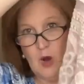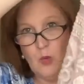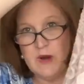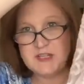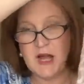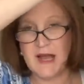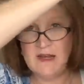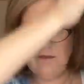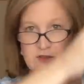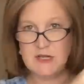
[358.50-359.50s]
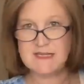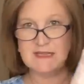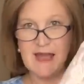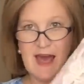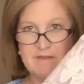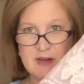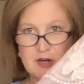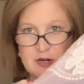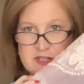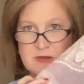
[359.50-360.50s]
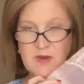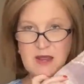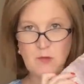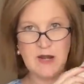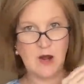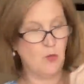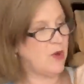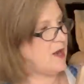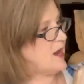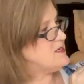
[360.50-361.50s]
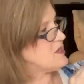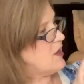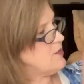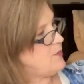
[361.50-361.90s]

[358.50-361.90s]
which kind of looks lavender to me. When, when I saw the